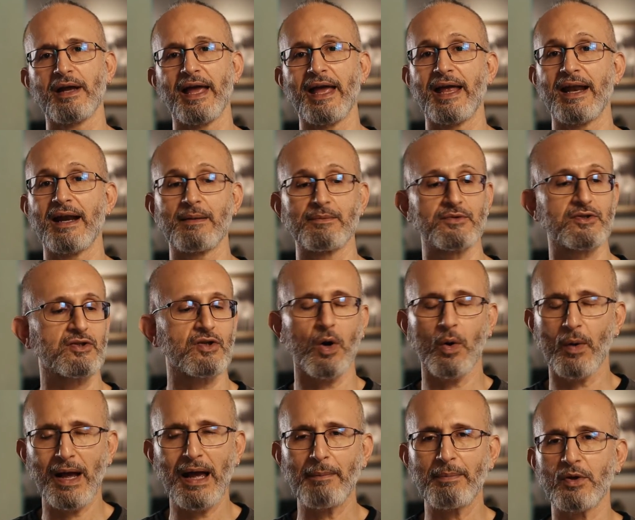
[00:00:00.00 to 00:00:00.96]
and I'm
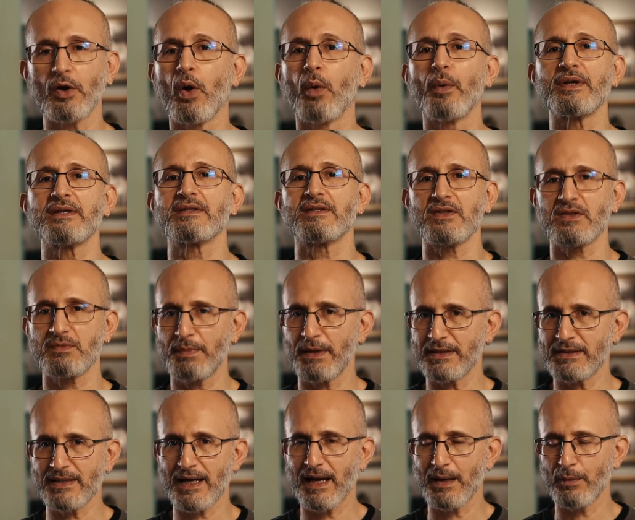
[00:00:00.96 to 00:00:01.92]
so happy always to
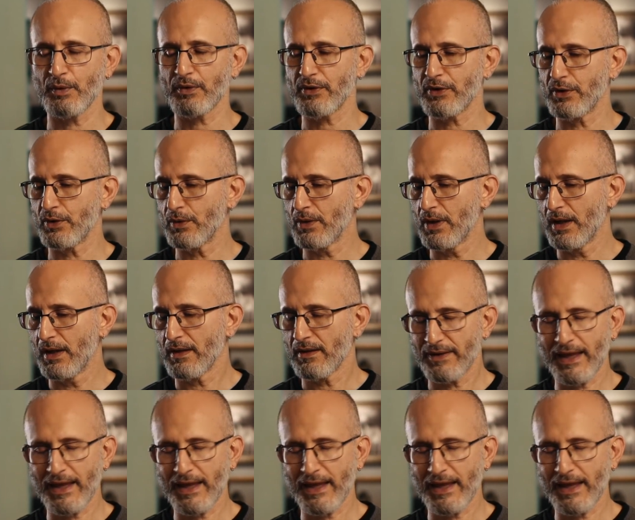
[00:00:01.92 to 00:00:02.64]
spend time with you.